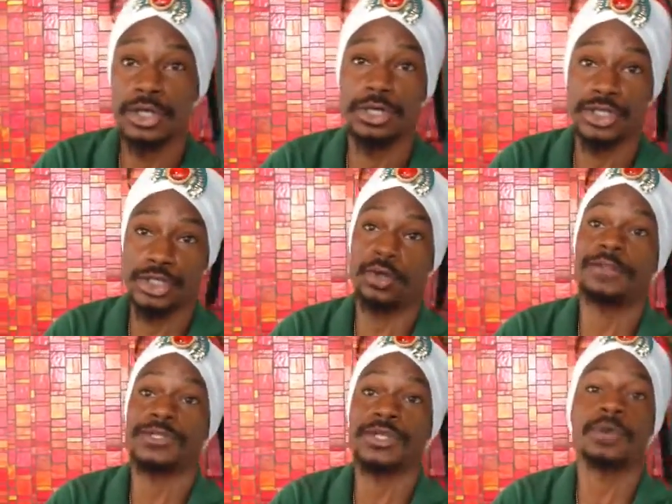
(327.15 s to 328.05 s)
assure
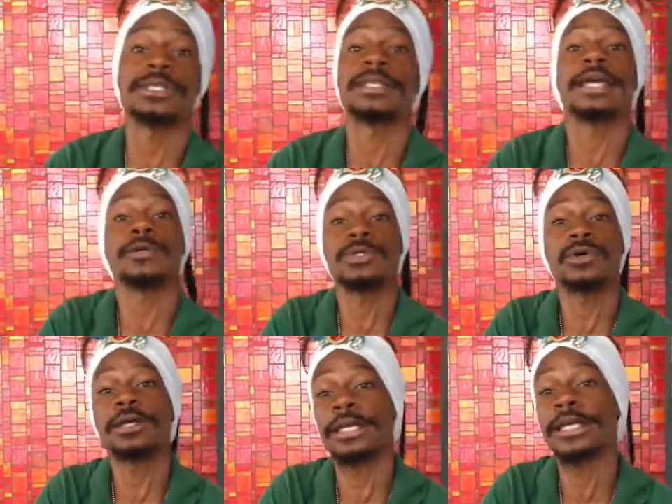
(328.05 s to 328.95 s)
the Sultan that he was
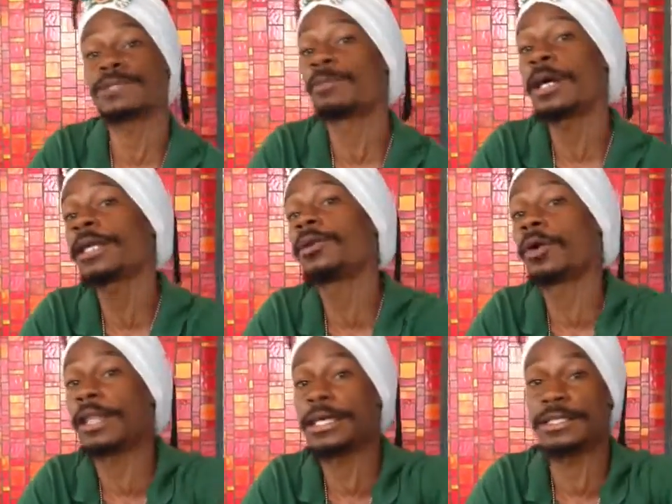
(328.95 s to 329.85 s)
going to get his money and
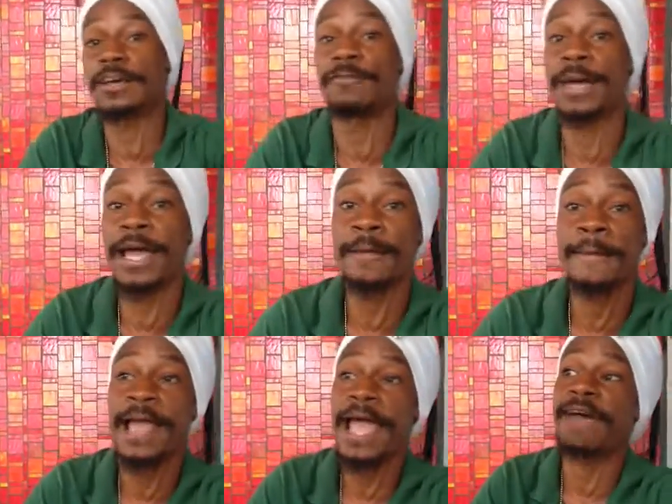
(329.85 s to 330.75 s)
all that stuff back
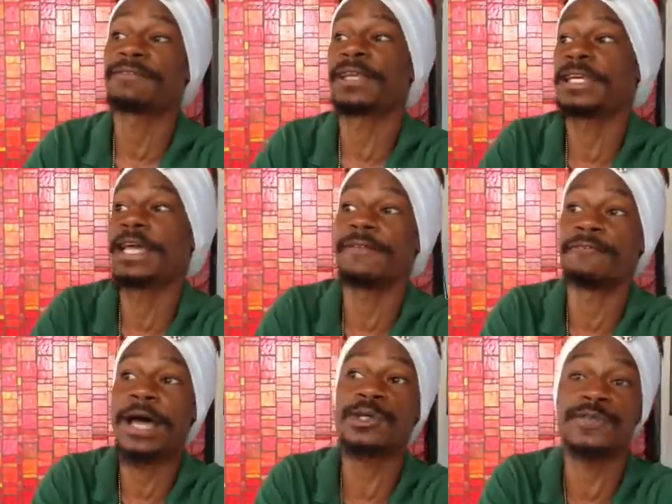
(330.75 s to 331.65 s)
after he had
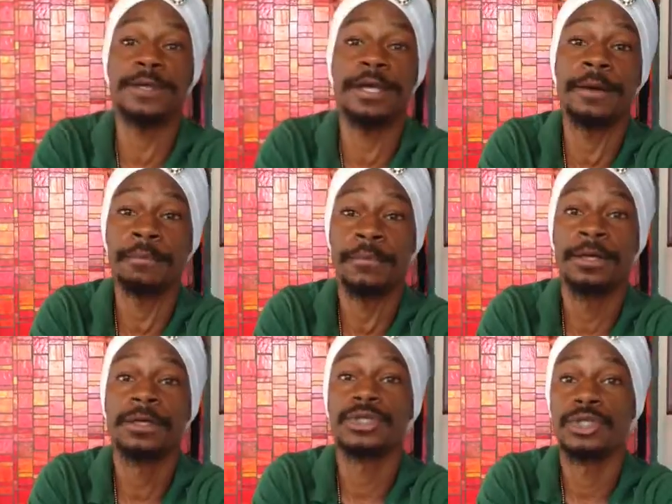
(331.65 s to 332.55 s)
vouched for them
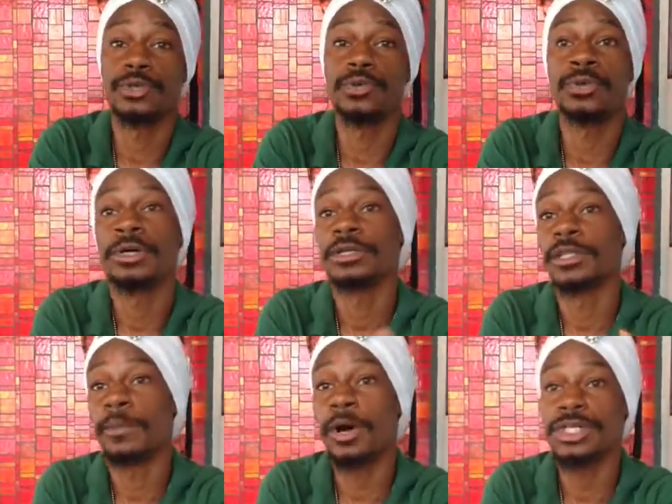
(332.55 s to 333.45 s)
to
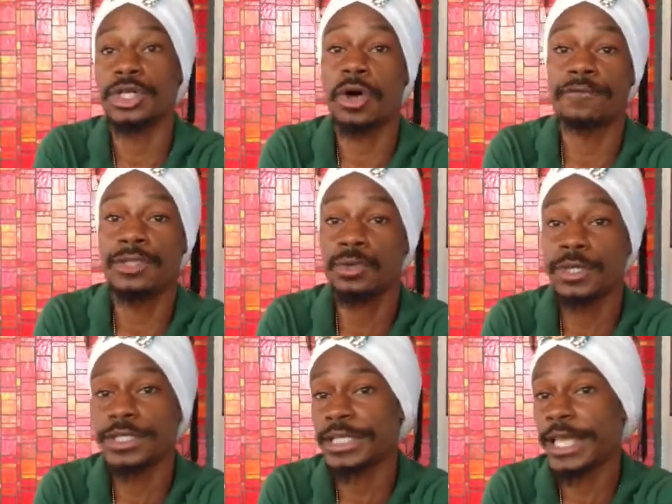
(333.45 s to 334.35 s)
the Basha of
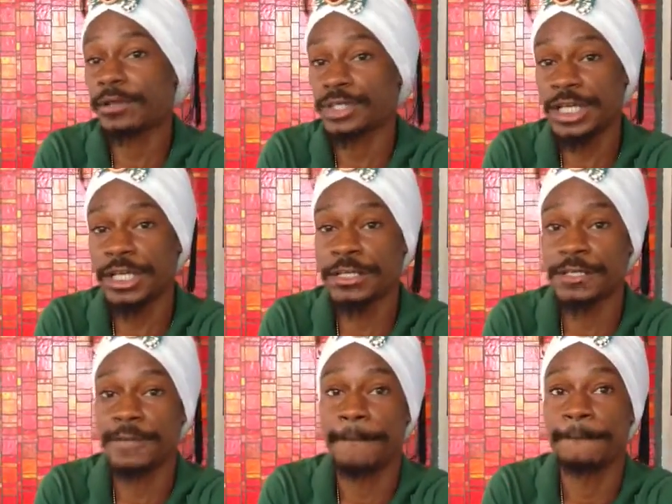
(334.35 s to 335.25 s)
Tunis and Algiers.
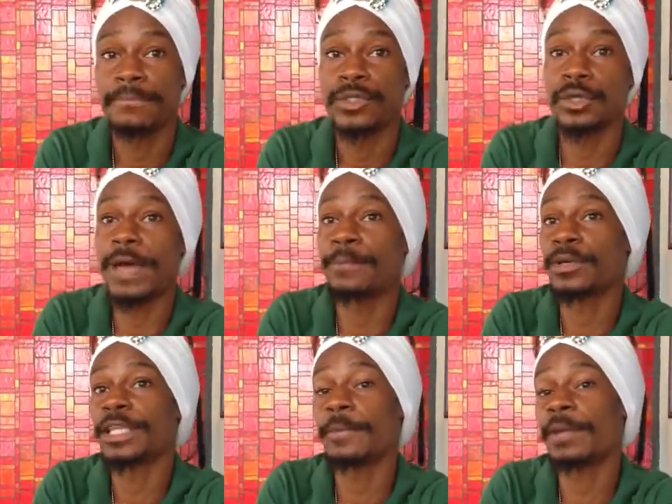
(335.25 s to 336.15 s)
So that
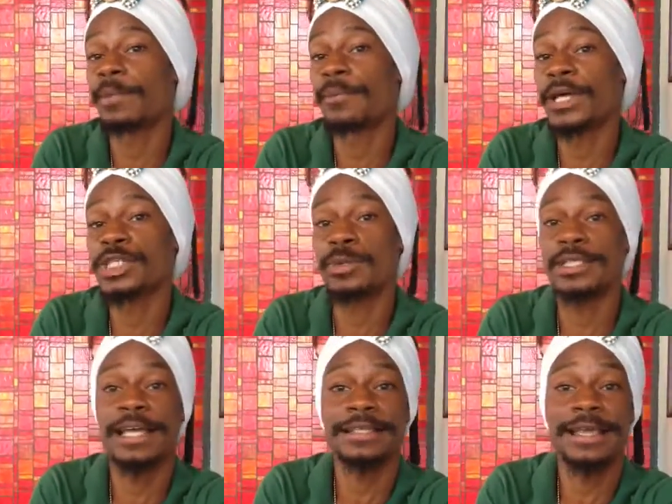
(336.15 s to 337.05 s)
put them in a perpetual
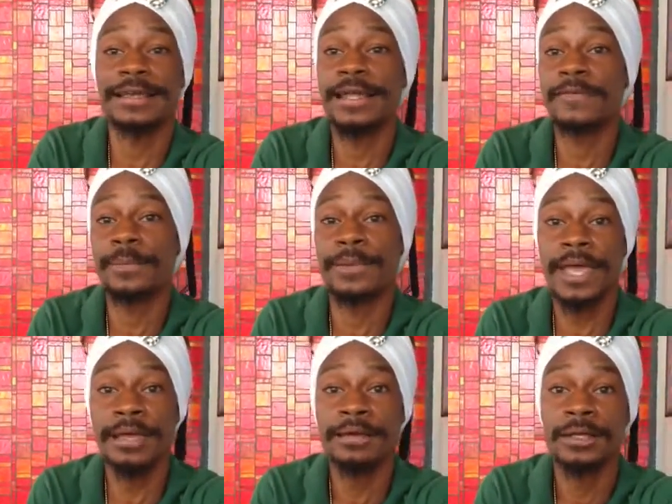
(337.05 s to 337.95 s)
debt they could never
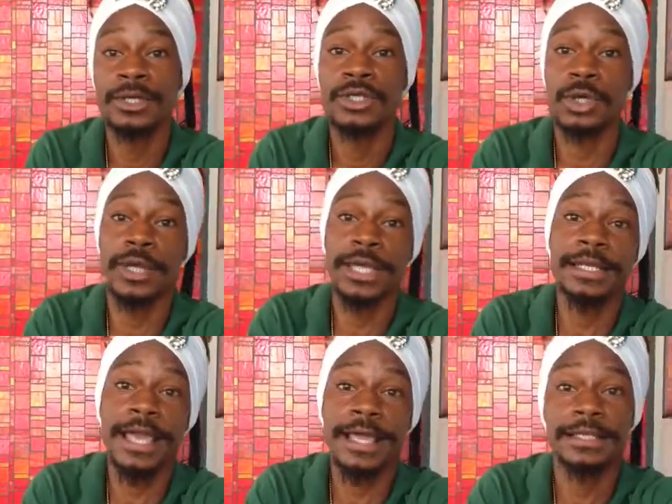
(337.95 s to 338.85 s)
pay. So
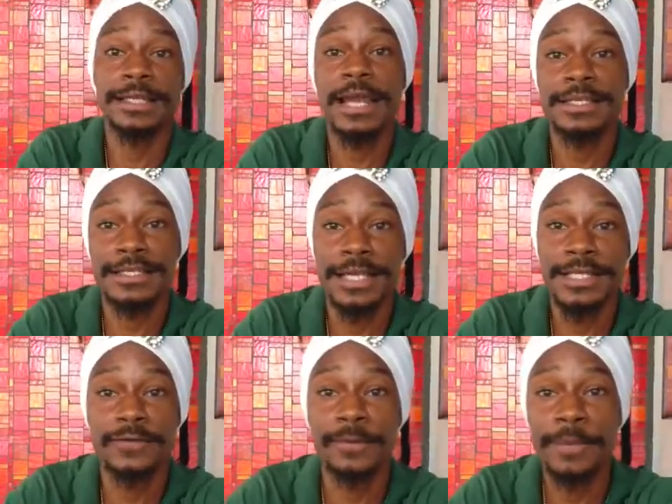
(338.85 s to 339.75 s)
in that, the United
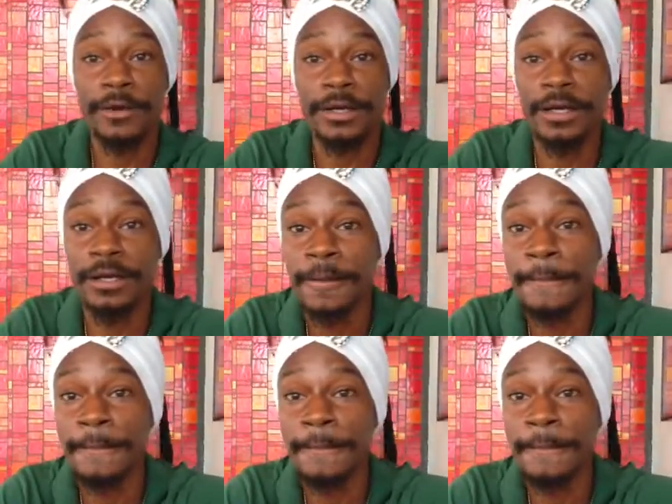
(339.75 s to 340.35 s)
States of America